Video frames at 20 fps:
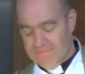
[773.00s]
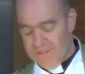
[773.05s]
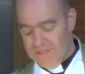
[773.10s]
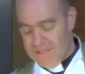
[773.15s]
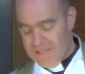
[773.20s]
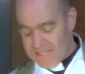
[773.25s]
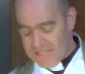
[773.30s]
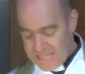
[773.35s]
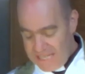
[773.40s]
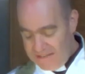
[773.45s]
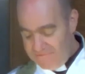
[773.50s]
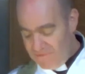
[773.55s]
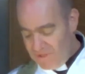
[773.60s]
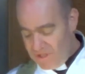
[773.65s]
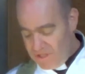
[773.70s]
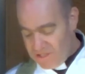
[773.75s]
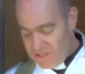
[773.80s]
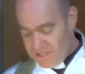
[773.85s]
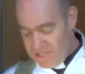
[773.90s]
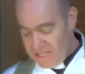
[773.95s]
The same
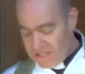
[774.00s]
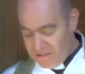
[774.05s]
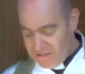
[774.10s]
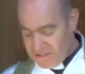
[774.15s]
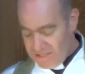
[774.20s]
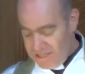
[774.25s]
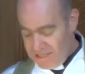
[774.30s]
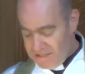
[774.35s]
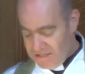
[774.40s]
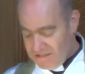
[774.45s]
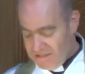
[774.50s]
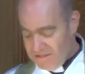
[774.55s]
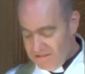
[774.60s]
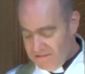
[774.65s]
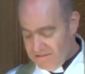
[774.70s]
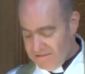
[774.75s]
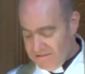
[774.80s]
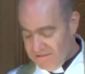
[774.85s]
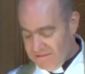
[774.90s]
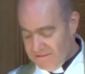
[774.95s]
verse tells us.
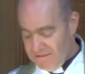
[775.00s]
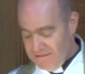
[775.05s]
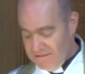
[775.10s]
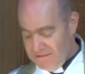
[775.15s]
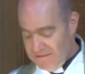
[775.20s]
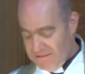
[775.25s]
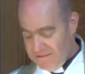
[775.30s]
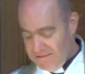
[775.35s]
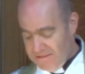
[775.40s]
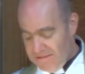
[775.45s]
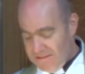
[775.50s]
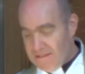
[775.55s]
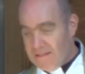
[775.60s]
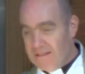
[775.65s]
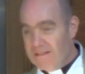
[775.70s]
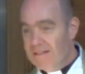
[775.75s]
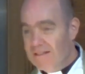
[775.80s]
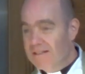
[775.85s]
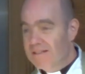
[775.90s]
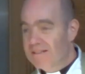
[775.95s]

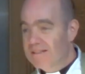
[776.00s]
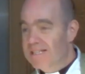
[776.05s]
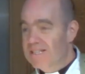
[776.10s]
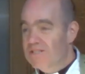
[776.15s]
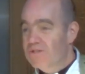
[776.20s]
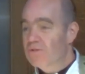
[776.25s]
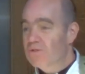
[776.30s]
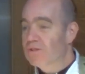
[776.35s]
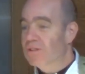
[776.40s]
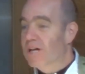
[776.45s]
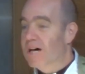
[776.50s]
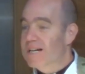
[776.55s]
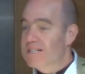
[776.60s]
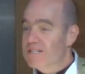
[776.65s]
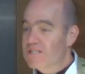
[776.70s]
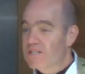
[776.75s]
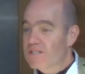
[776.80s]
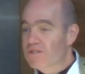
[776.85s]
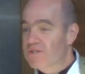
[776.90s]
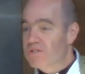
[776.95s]
Let your
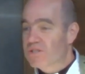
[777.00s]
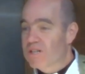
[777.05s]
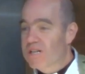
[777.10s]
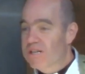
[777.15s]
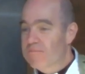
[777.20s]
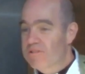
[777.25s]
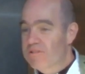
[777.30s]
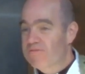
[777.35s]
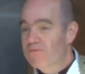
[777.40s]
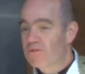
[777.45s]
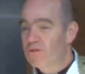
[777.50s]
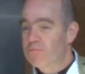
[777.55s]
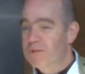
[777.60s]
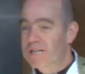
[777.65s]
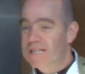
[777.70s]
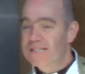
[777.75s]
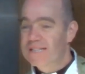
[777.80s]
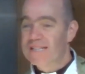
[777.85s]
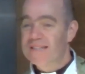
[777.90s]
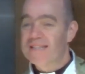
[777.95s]
light so shine before
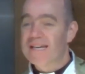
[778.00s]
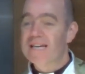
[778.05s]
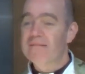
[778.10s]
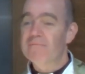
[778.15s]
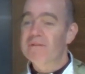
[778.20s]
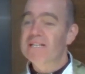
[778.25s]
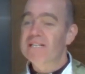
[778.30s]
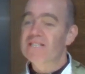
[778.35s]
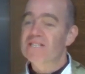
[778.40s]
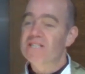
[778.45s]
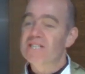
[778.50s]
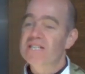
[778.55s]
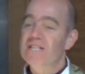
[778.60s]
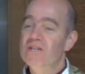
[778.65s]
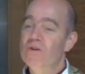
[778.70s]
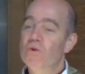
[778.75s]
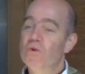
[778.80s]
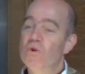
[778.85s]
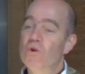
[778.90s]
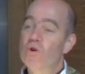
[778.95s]
men that they may see
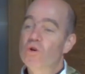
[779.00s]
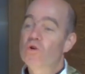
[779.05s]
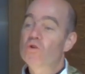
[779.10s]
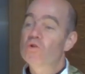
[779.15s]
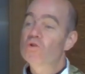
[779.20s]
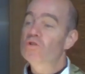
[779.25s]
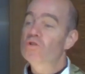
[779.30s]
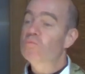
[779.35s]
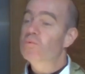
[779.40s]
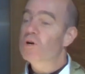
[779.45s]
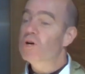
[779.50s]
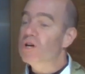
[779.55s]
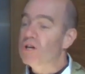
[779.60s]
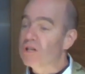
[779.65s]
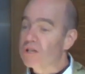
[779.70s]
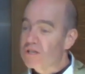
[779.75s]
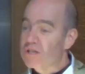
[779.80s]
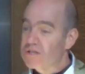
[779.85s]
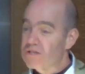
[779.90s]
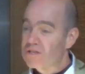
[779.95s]
your good
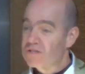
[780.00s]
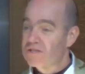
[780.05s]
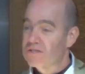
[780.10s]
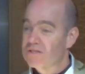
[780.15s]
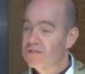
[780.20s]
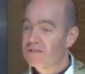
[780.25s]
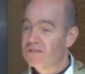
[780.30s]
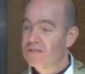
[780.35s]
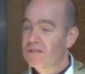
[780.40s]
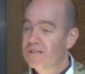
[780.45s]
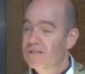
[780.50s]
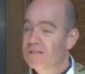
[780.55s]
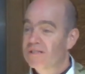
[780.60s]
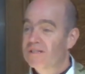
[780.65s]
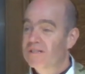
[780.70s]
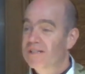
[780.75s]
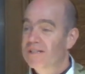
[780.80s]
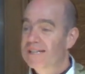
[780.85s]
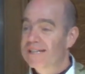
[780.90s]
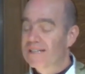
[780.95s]
works
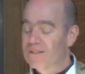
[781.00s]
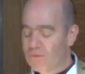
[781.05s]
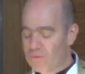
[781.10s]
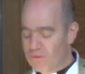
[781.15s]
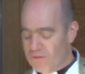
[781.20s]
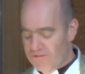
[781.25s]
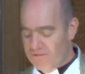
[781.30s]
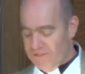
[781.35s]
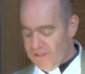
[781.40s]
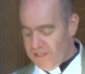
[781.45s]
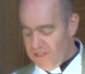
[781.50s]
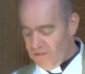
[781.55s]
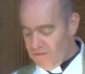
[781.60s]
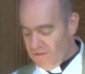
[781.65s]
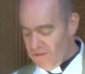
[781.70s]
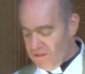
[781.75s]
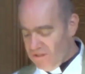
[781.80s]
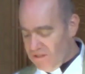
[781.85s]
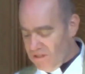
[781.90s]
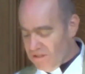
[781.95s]
and glorify your
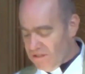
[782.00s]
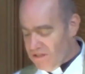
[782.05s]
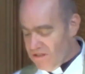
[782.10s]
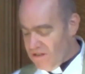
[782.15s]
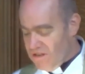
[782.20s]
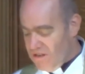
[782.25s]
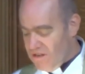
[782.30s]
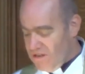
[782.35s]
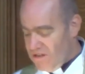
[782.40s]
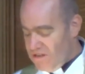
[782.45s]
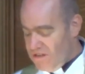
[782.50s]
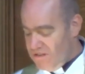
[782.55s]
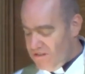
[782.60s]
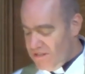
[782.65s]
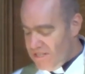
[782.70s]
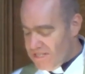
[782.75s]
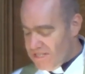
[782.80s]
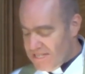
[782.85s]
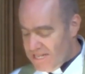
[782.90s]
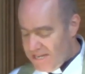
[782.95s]
God who
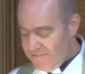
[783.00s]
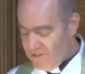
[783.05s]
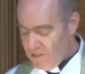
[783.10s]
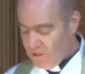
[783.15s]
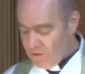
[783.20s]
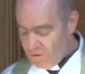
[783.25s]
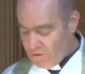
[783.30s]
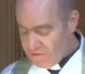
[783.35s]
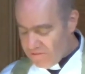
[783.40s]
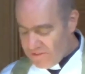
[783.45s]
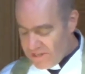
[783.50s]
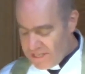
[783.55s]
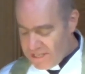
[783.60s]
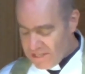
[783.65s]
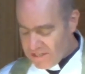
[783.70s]
is in heaven. Glorify our